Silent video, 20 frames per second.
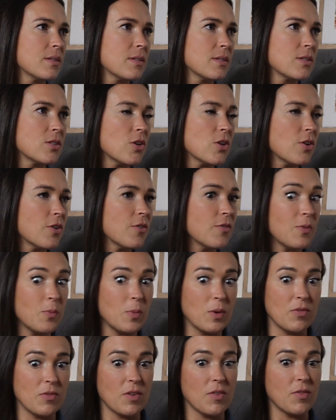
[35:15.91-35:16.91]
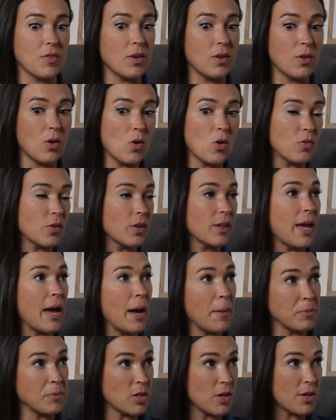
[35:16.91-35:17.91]
serve we've even
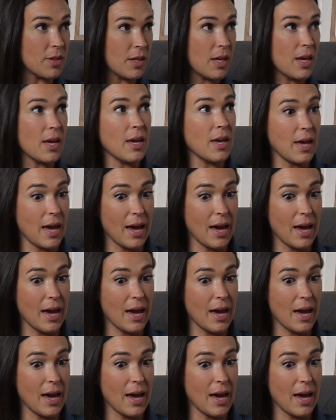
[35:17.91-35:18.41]
overlapped on the